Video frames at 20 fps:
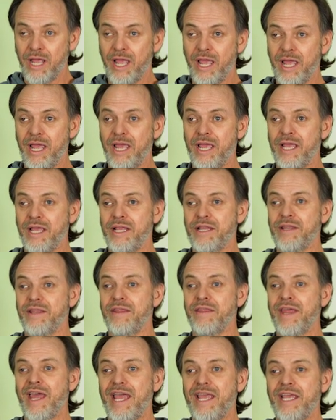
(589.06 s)
and
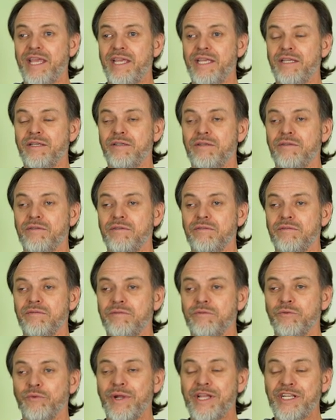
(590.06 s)
they
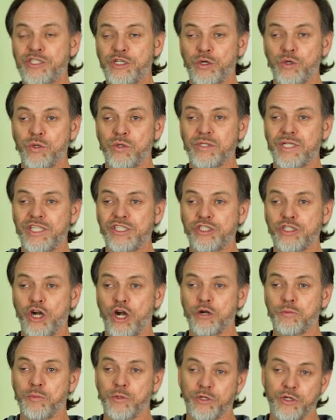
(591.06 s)
retooled it and
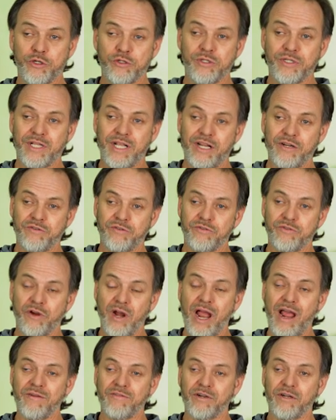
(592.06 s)
started producing that
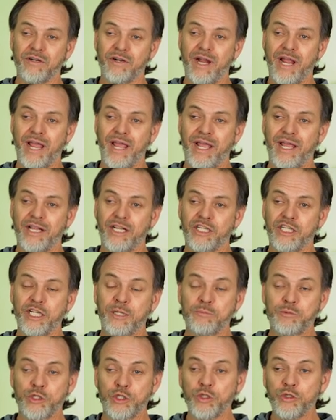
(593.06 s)
driver and
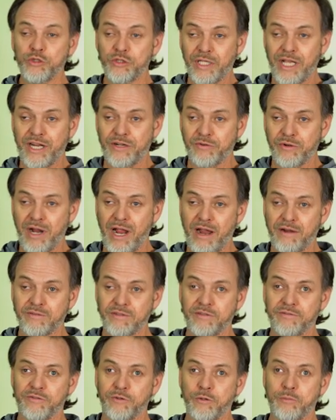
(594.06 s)
Klipsch used that
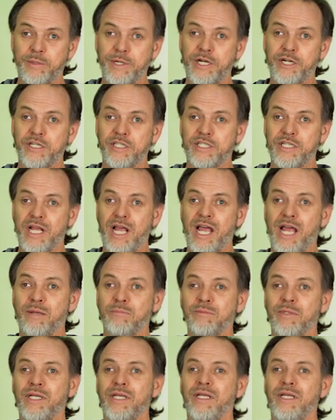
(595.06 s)
driver for a period of time.